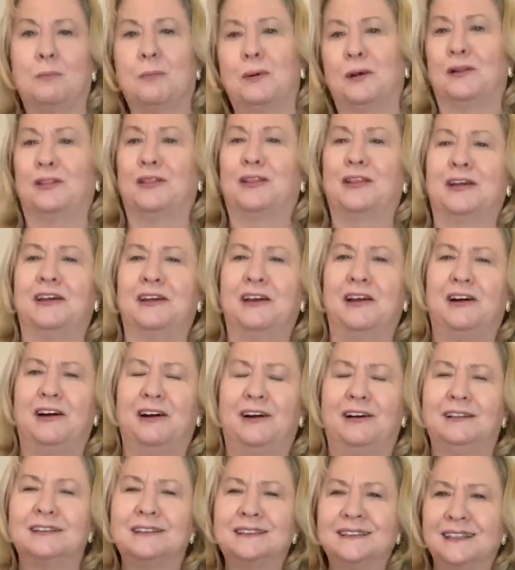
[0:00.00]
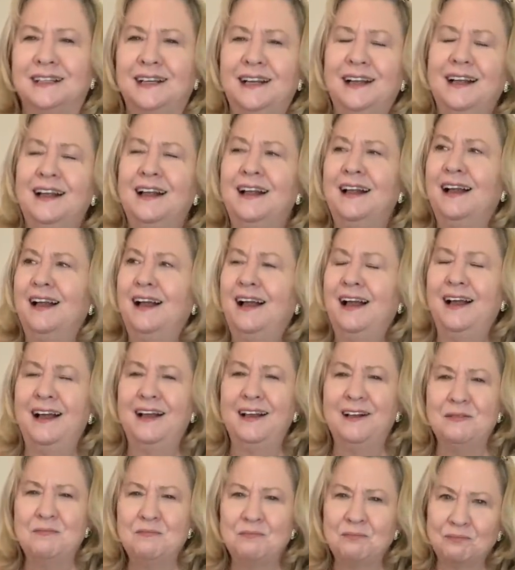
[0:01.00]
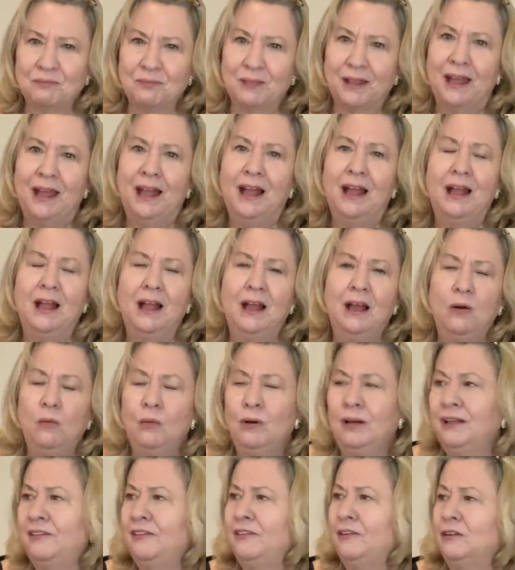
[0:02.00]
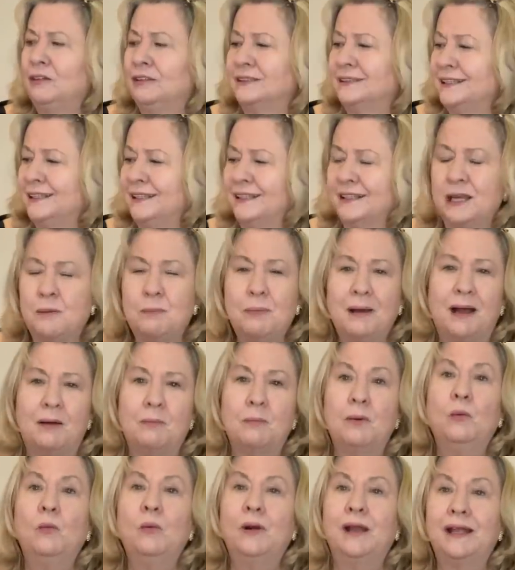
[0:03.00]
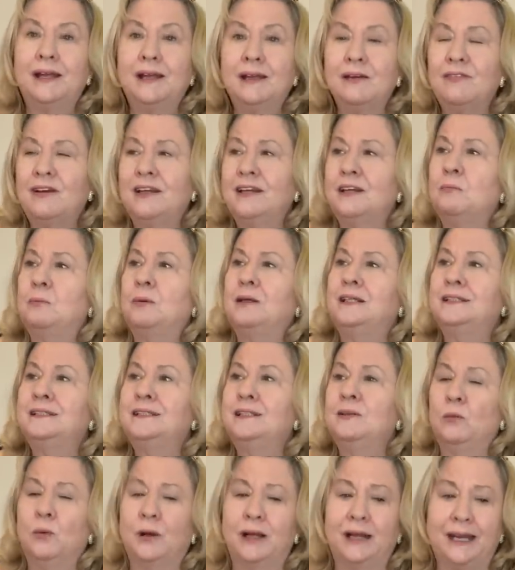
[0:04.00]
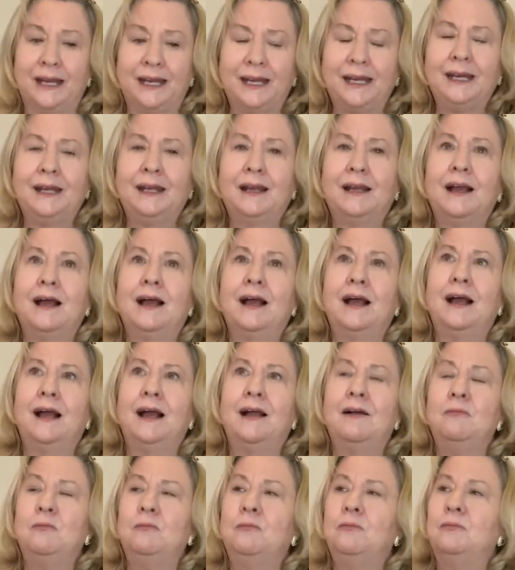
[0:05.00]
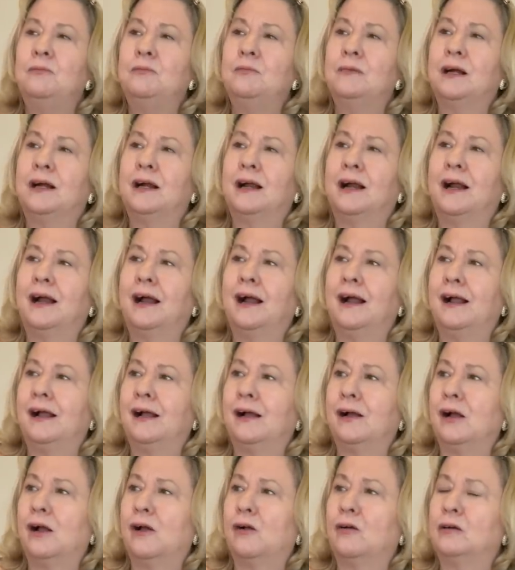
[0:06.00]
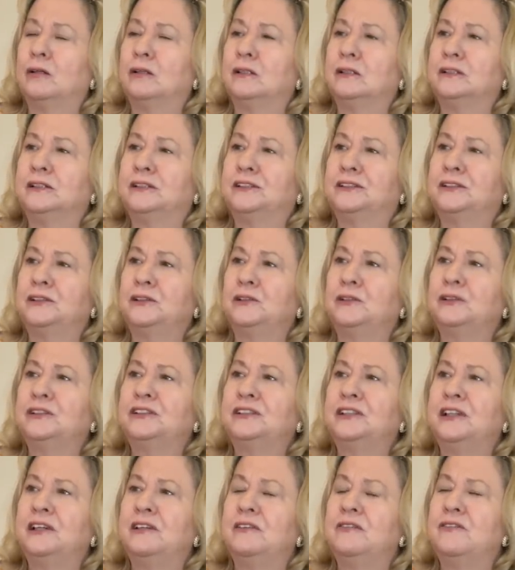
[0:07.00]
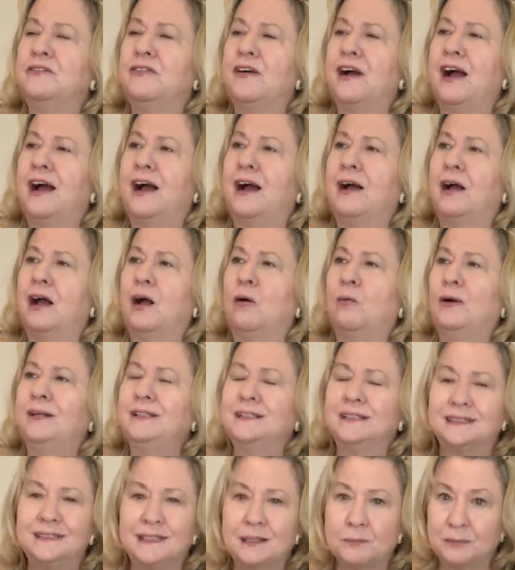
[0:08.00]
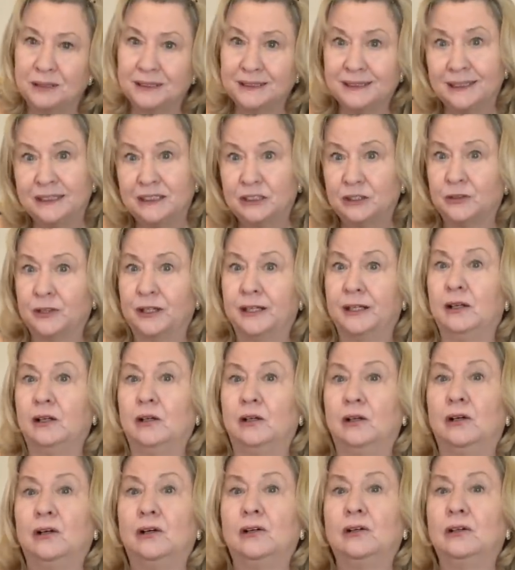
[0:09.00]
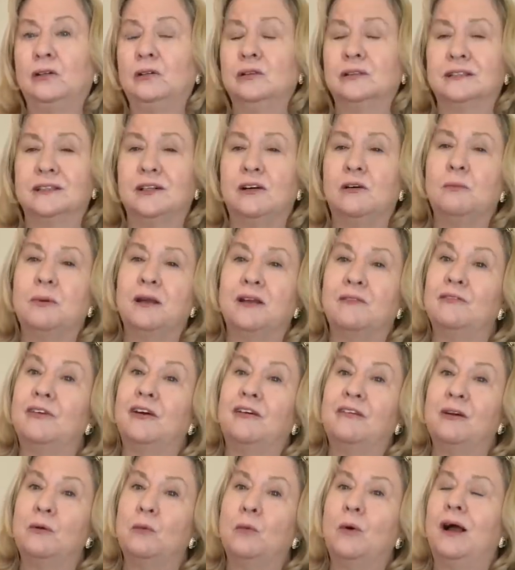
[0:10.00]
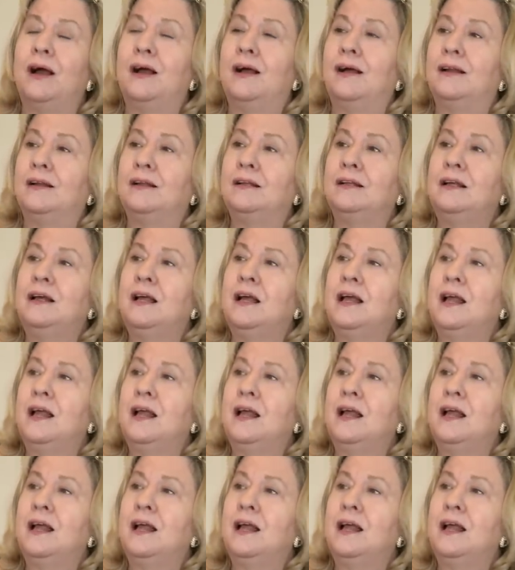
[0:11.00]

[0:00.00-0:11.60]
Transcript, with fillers: but they're not. Um, well, I thought I'd tell you about my week. I've had a busy week. Um, sort of, uh, I went to see my sister-in-law, who's not been very well,